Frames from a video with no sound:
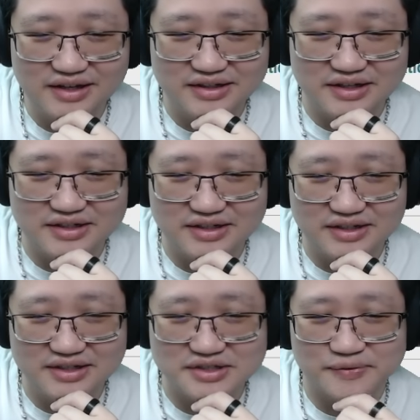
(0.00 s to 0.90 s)
There,
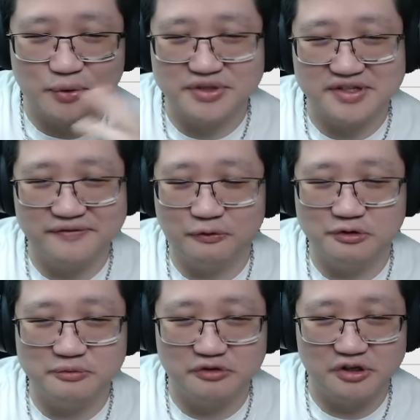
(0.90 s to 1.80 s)
there's of course a
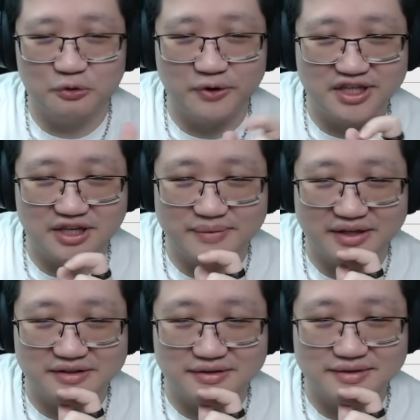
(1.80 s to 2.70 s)
forum thread already
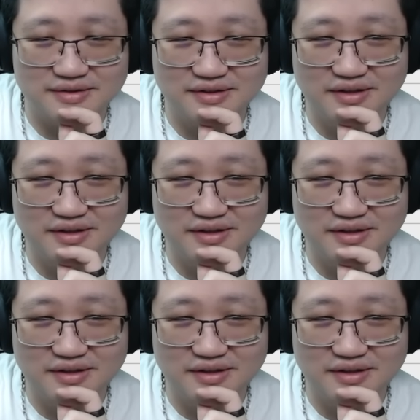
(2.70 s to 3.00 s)
about this.